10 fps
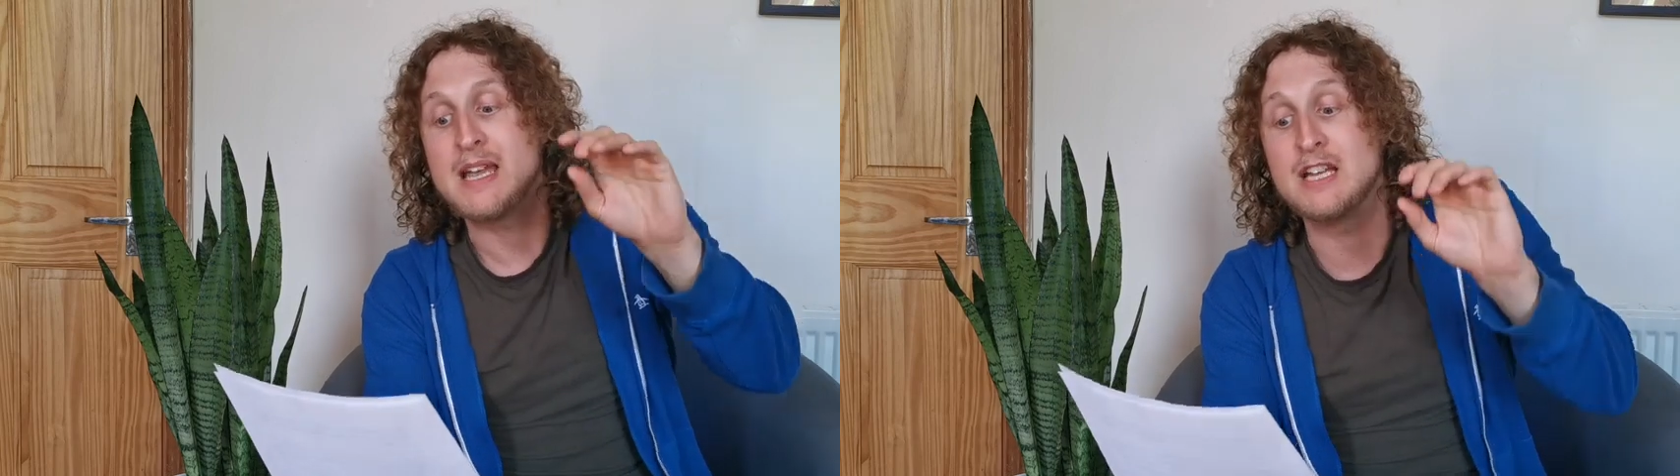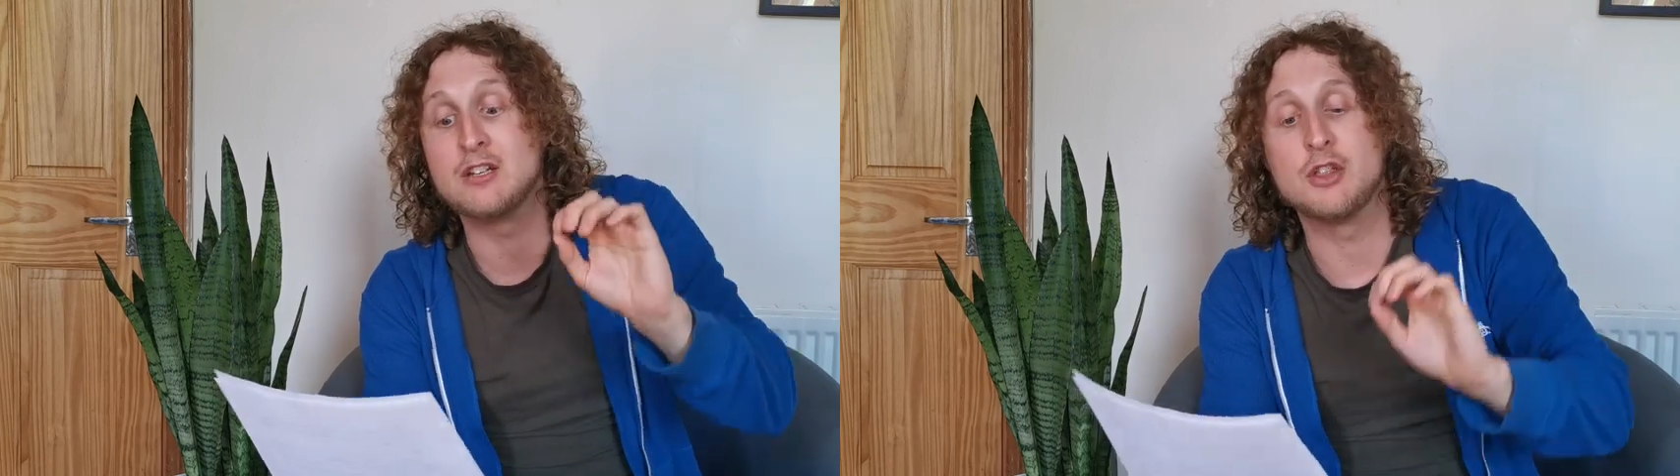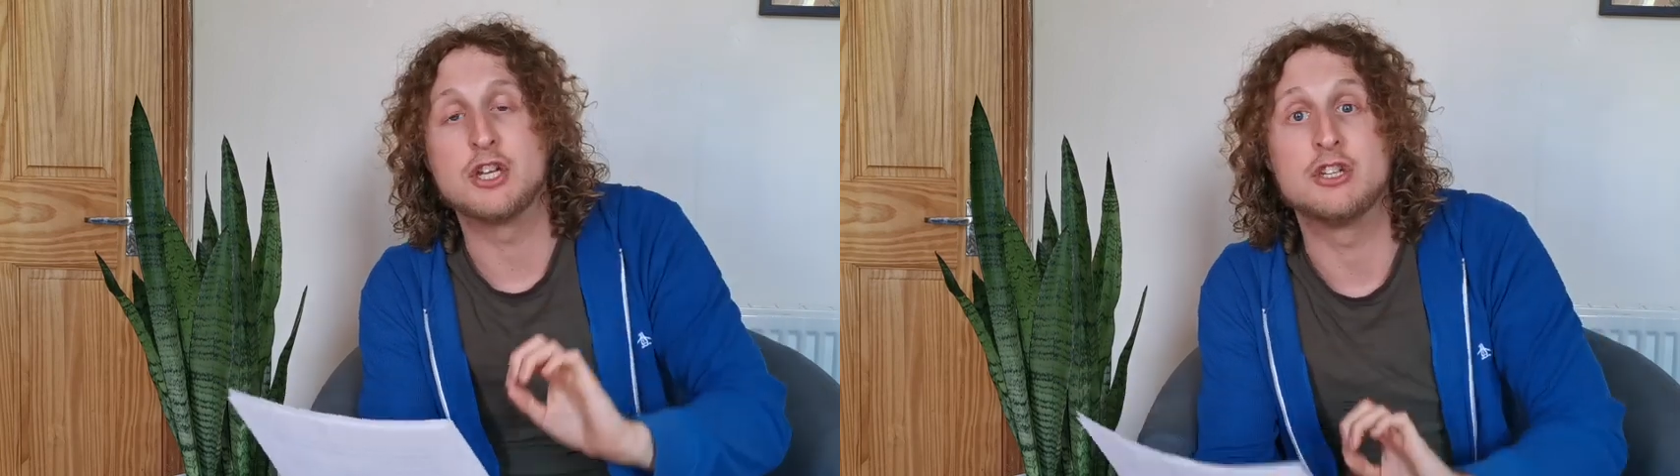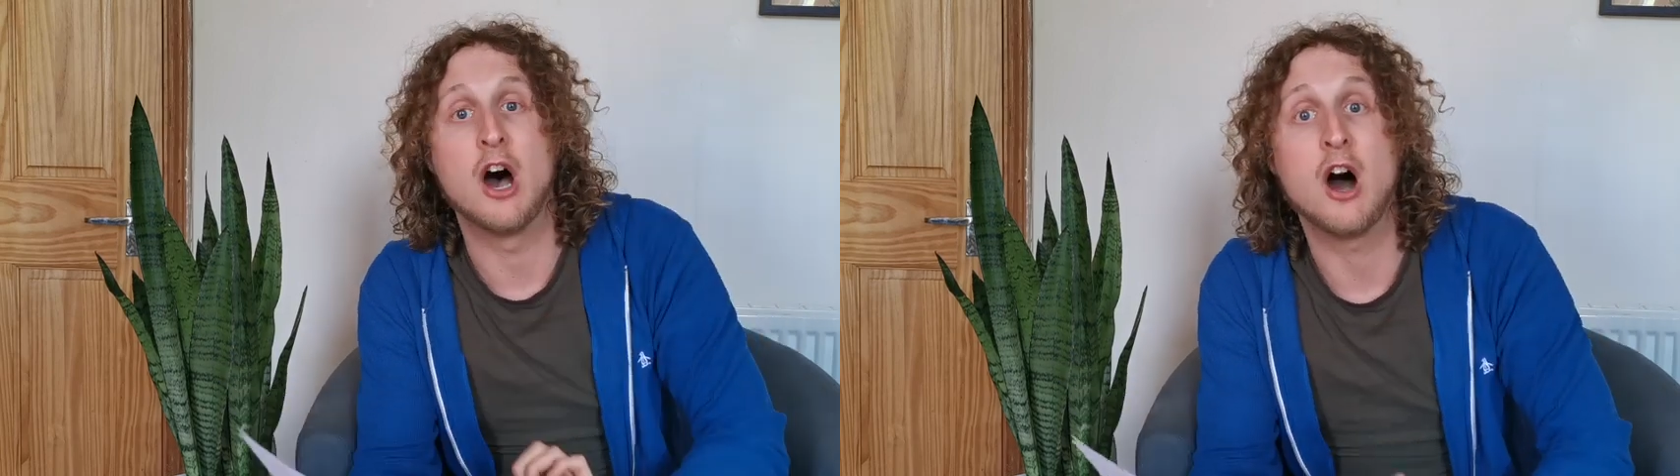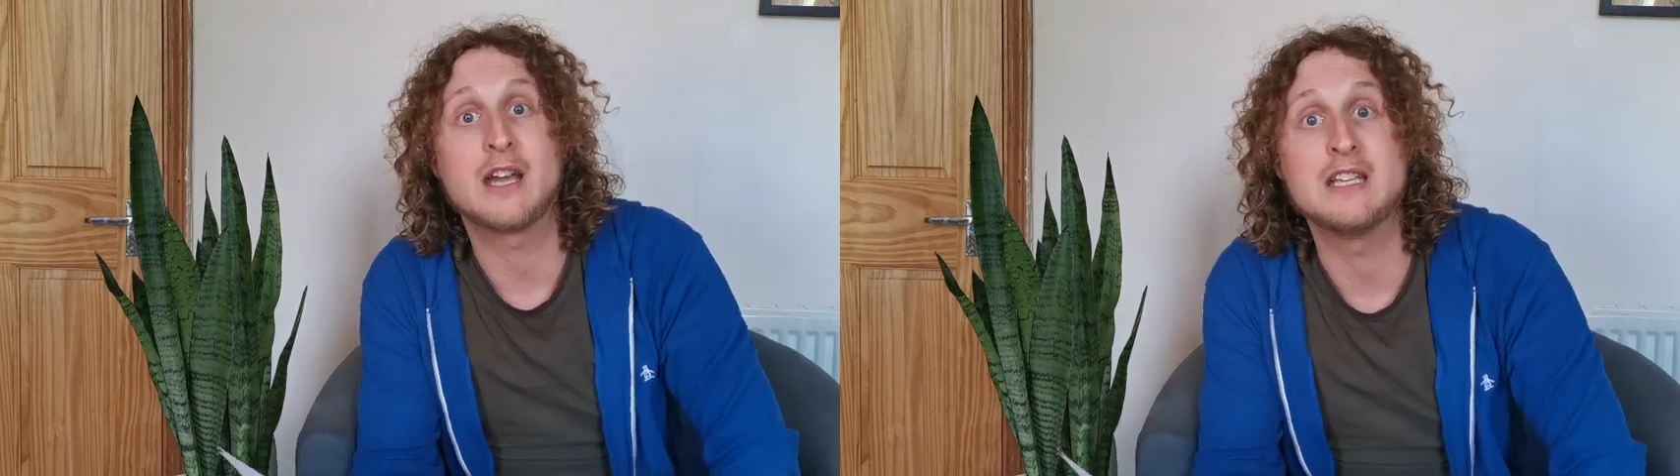into the
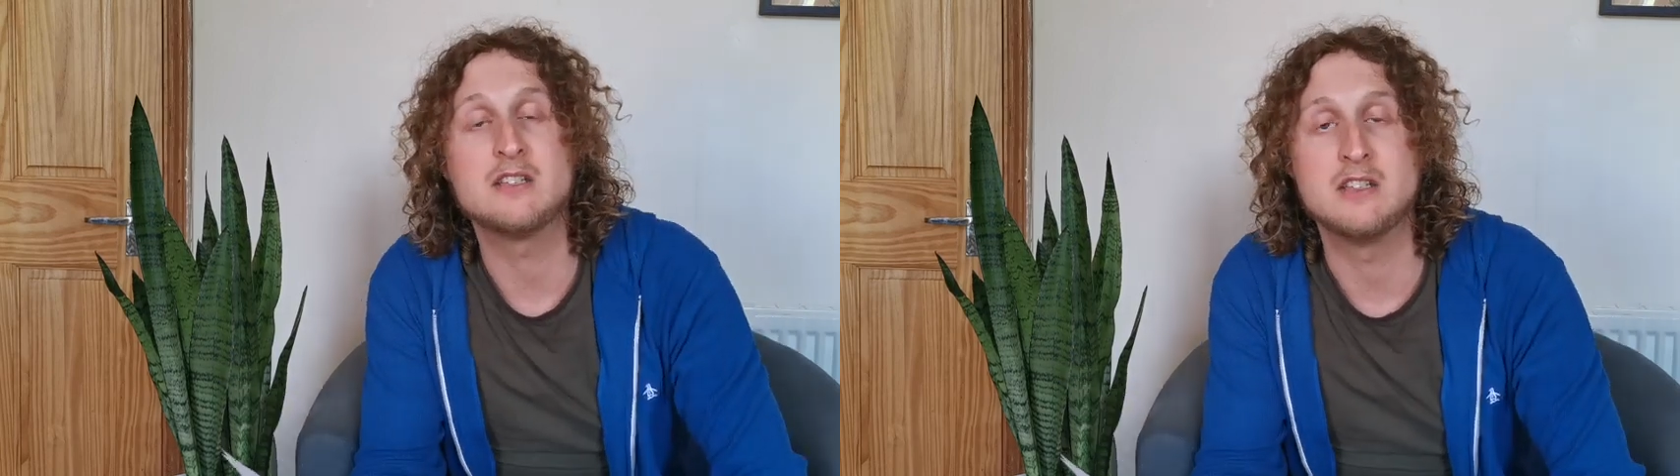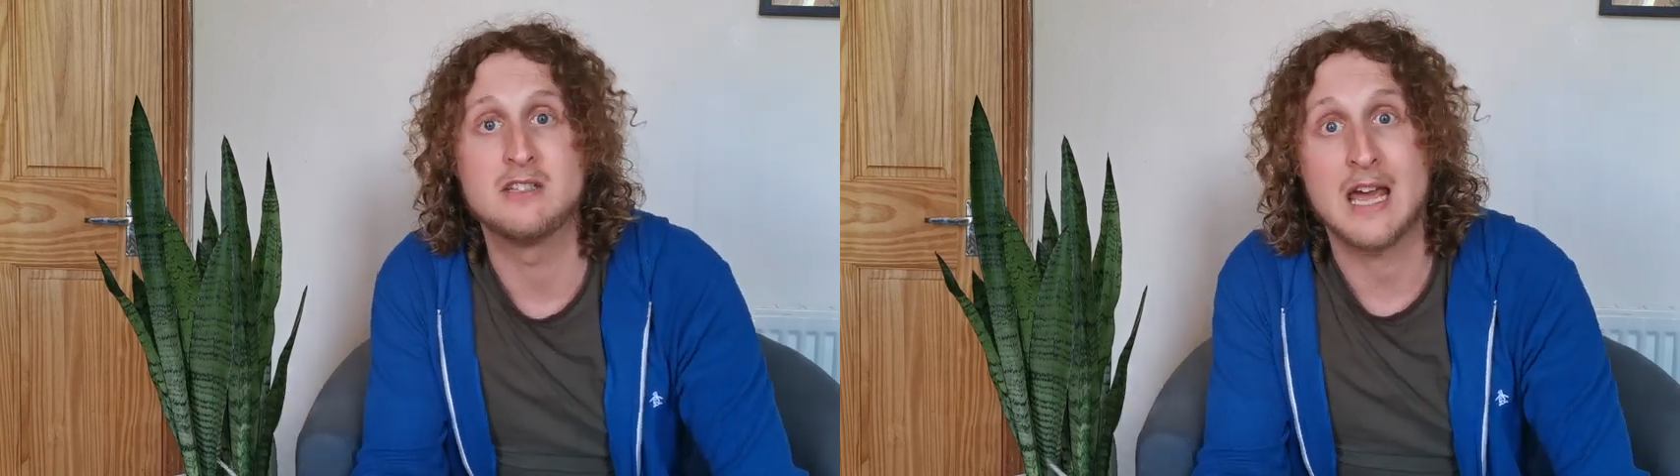darkest